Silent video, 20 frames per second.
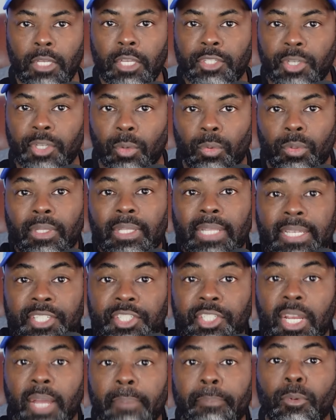So, let's
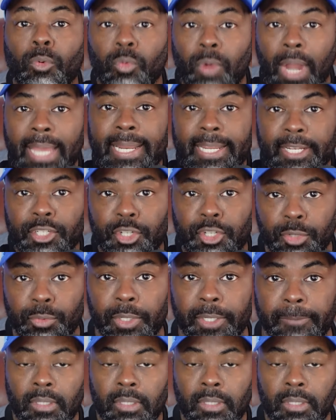jump right into it.